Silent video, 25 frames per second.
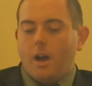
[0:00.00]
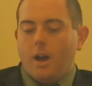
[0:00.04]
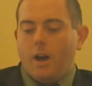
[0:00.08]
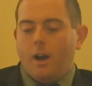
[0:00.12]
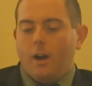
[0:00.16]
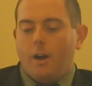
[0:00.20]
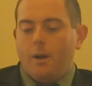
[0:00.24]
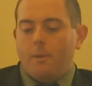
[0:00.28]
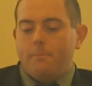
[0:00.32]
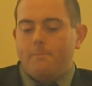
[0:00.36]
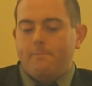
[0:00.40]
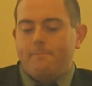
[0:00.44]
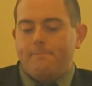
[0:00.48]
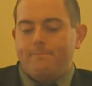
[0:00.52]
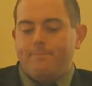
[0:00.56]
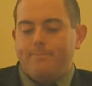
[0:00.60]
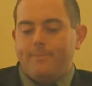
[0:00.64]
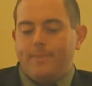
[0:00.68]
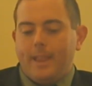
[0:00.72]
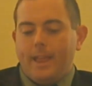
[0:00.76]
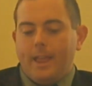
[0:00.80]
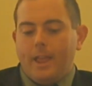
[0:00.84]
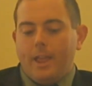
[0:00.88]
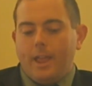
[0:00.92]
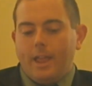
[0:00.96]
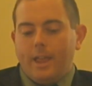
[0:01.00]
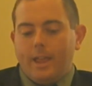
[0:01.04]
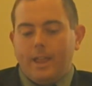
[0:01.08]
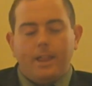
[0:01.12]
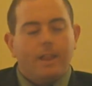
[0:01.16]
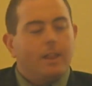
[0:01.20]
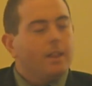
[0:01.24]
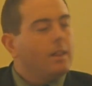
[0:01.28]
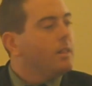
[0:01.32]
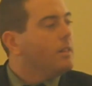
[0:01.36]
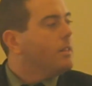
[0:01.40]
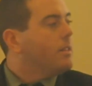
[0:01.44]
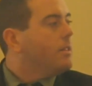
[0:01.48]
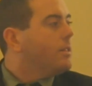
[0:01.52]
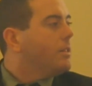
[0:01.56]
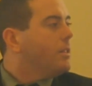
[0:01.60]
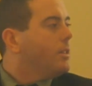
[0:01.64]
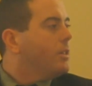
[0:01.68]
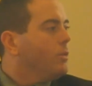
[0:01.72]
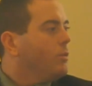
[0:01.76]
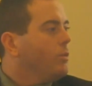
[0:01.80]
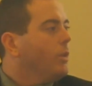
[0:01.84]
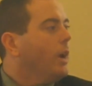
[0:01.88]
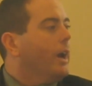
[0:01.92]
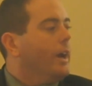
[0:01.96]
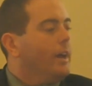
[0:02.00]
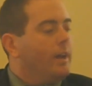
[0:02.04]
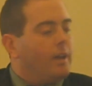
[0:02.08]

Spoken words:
Right, there's already a portion in.